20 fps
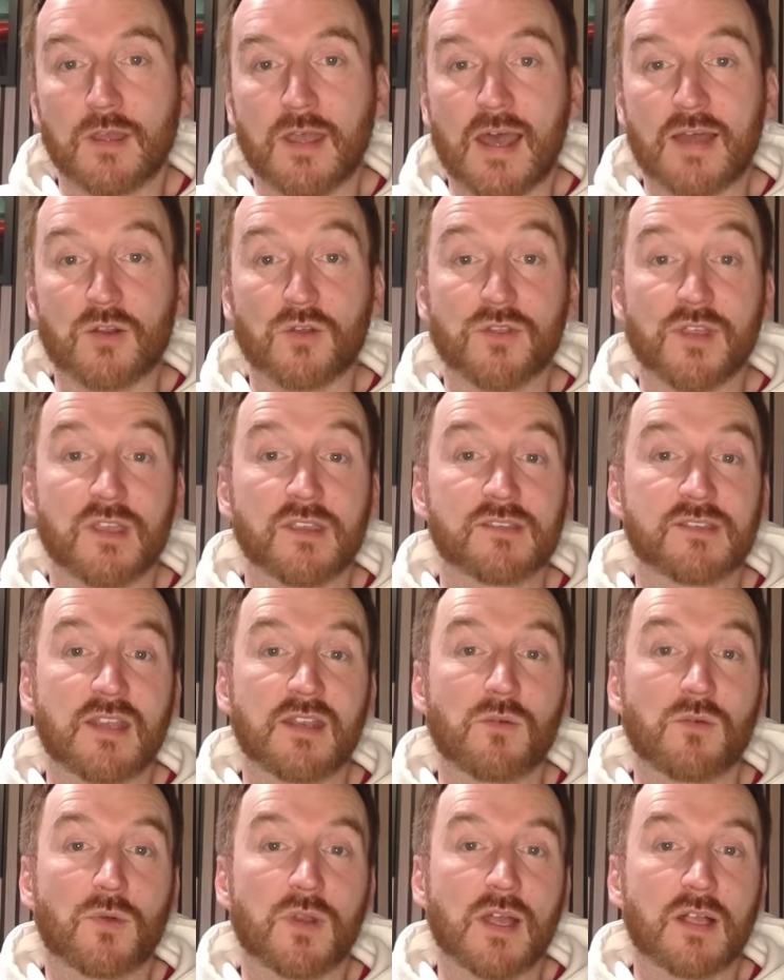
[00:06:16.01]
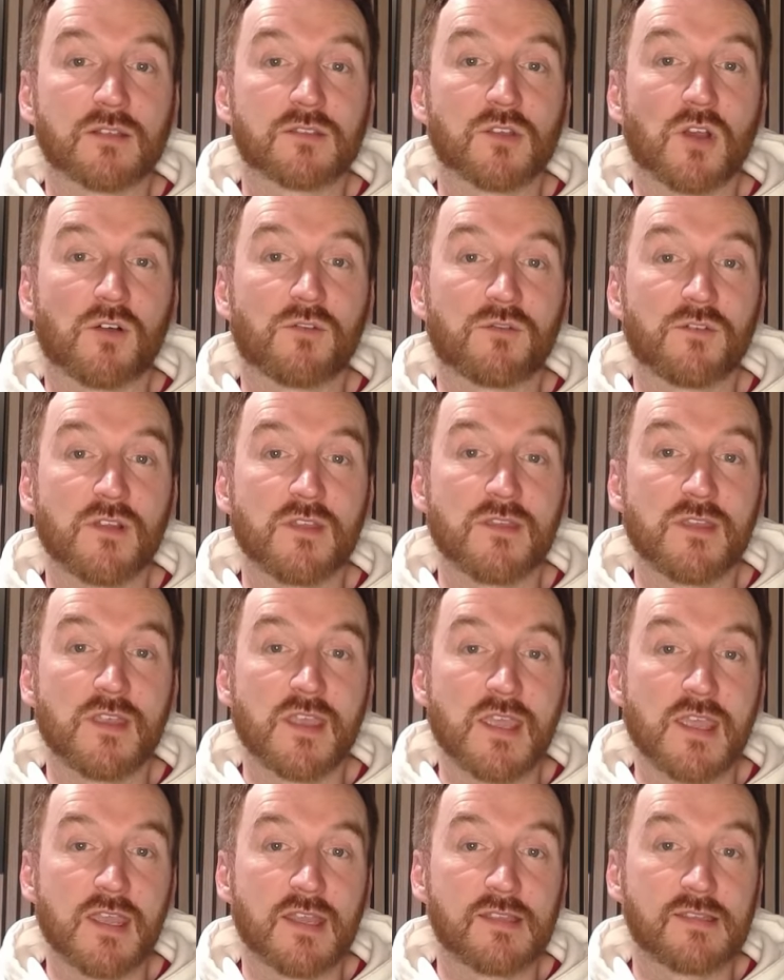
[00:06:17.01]
I don't think there's anyone else offering
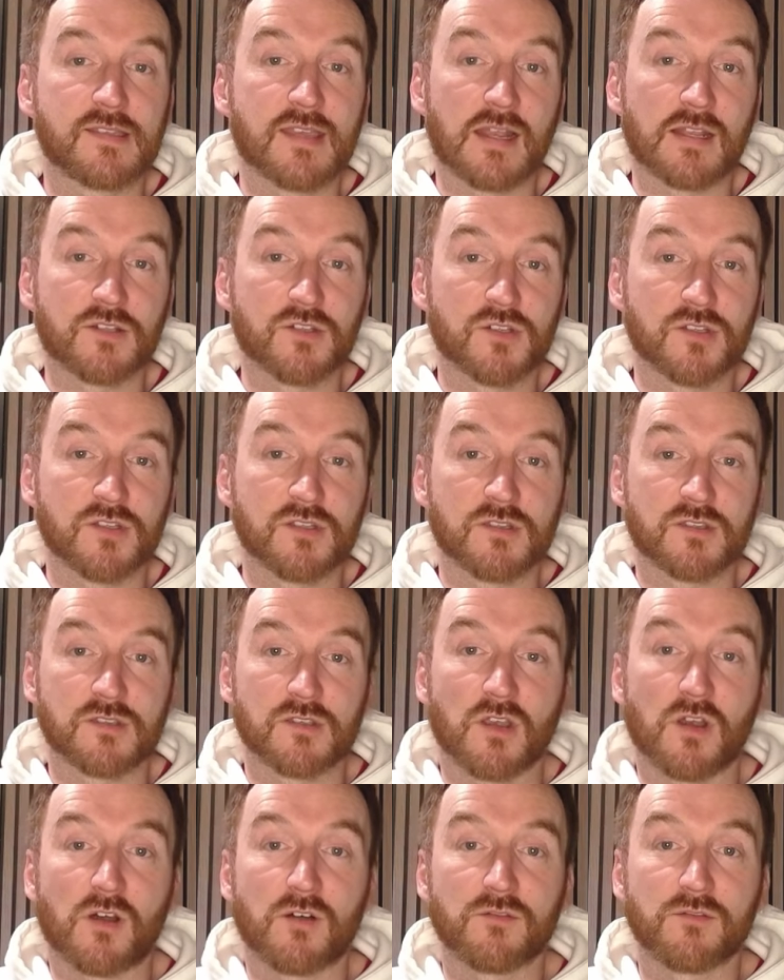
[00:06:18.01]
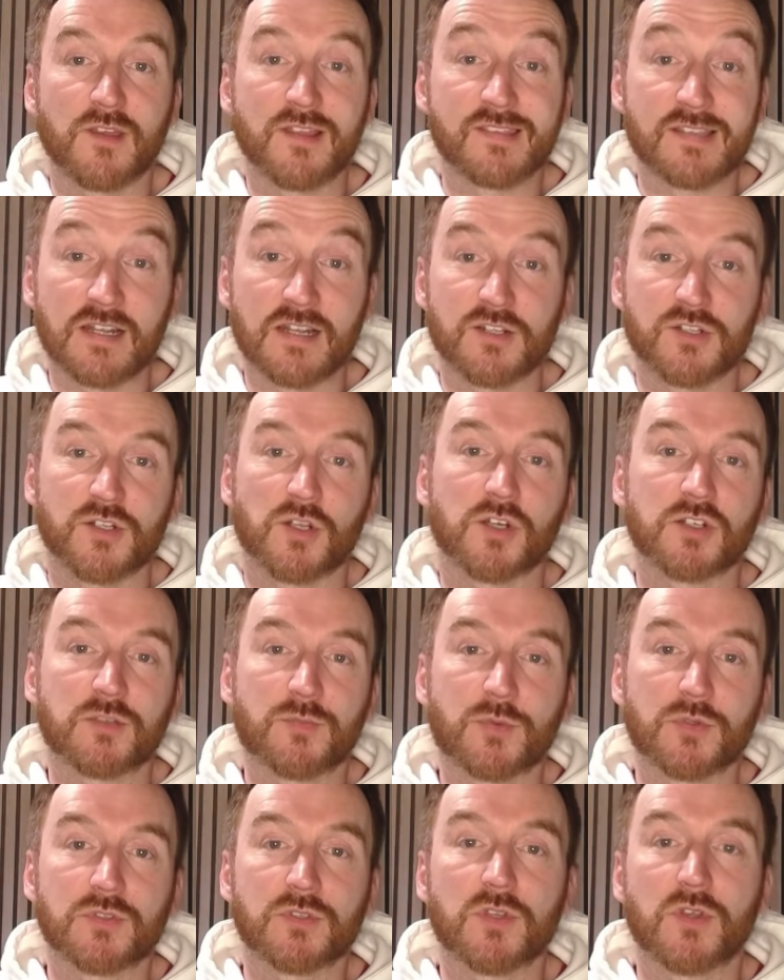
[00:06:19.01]
the intelligence of Intelligent
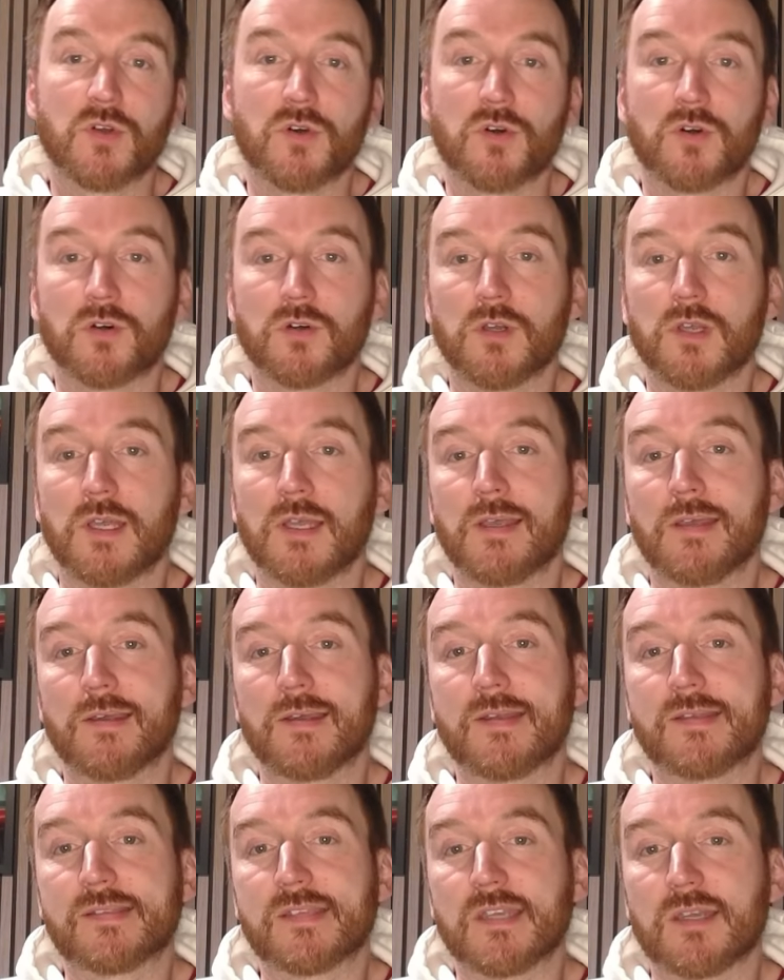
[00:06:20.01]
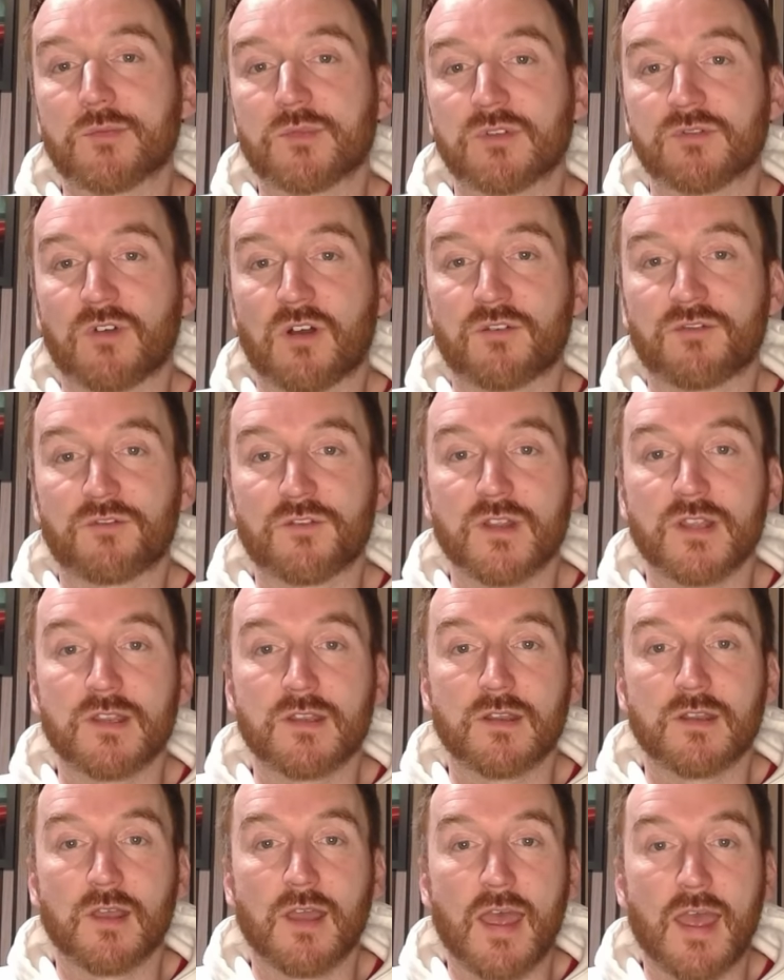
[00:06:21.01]
Octopus Go in terms of
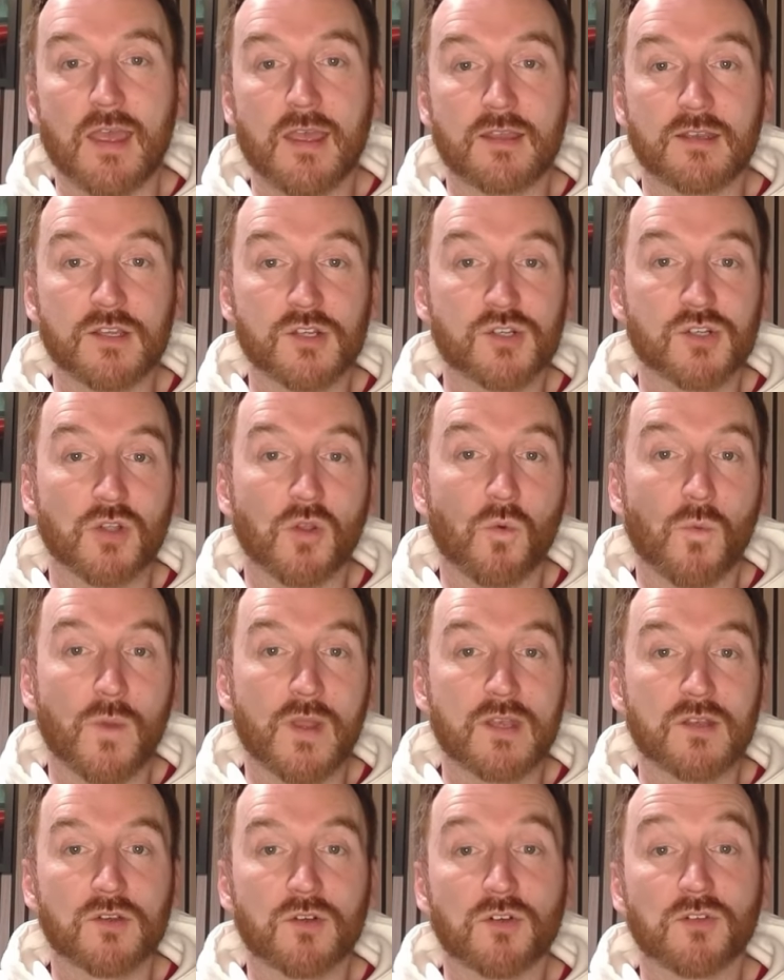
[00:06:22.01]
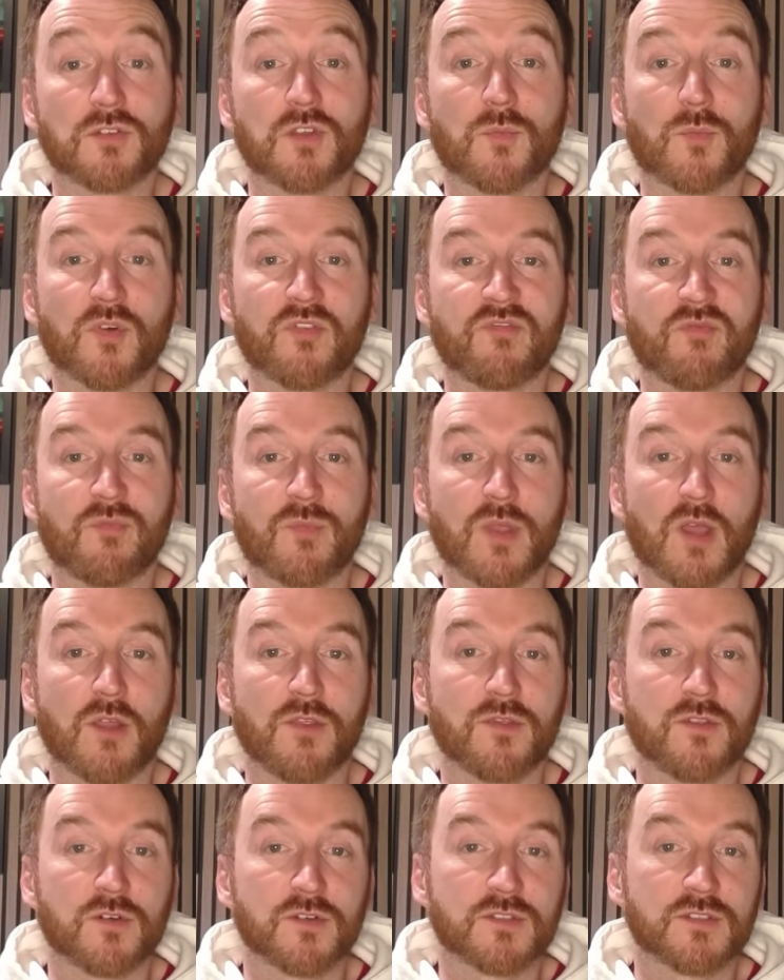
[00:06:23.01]
offering additional windows above and
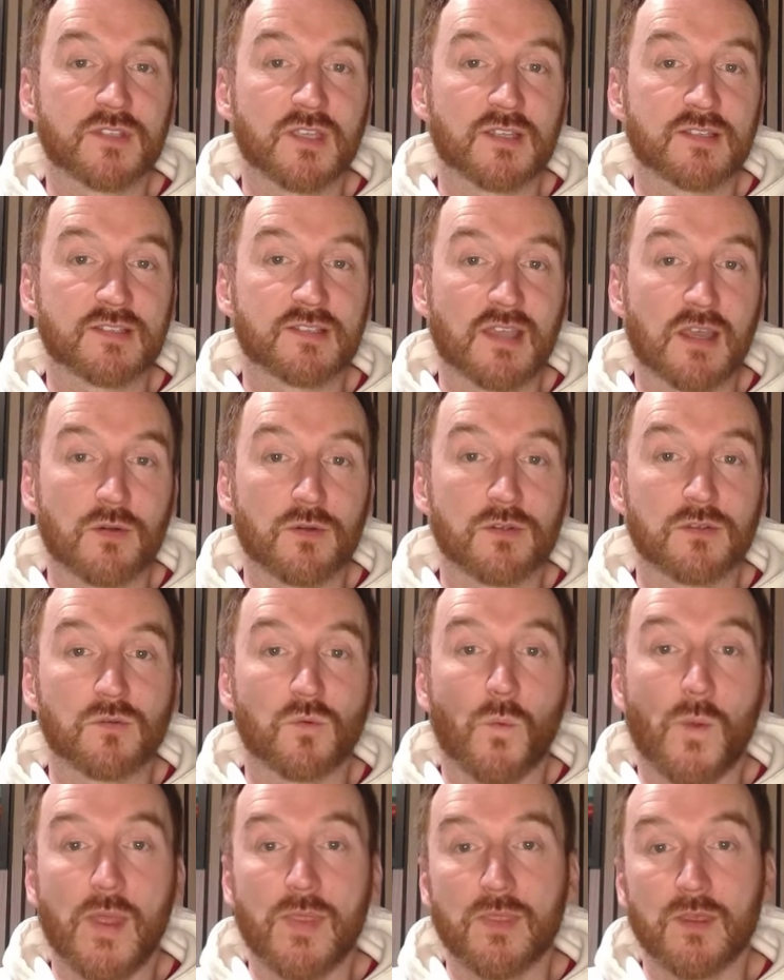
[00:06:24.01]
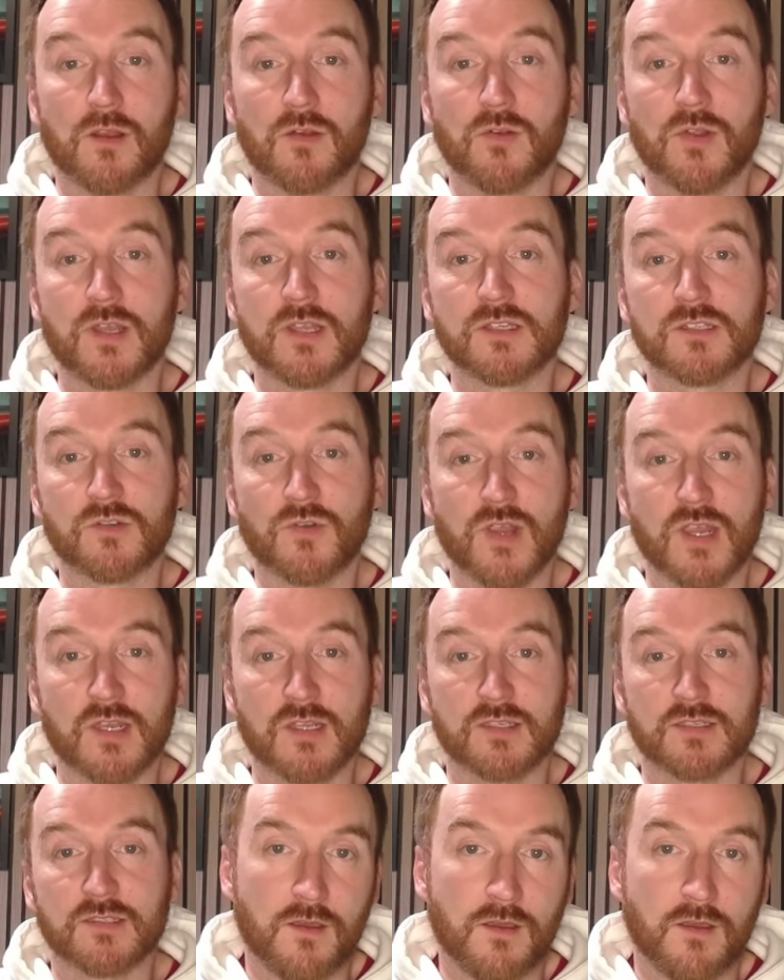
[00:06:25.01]
beyond those six hours when the grid is
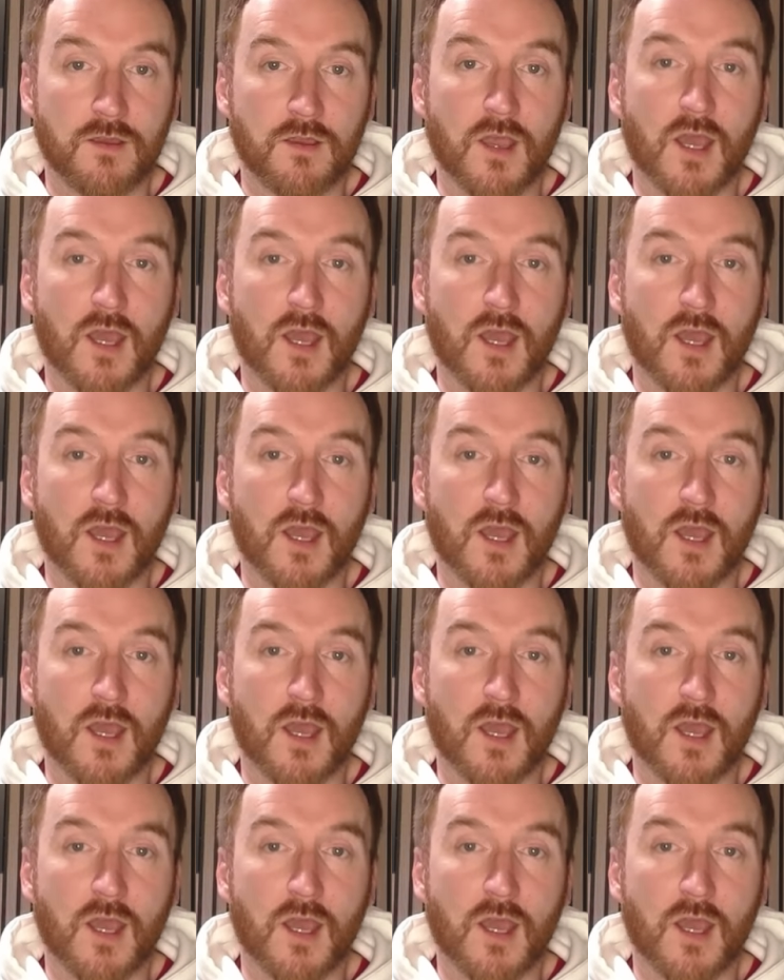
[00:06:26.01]
greenest.